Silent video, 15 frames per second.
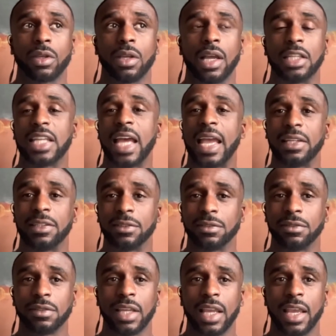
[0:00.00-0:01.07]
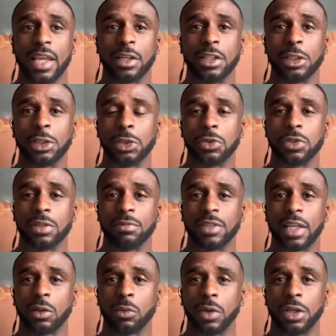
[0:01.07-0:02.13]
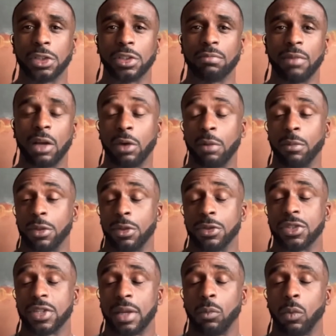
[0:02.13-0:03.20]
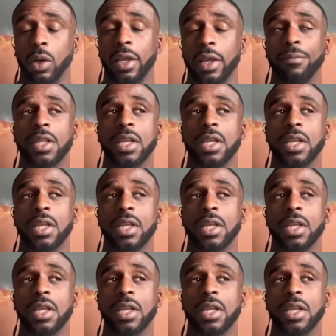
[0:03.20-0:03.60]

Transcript: a titan had issued some declaration. My grandmother the same way.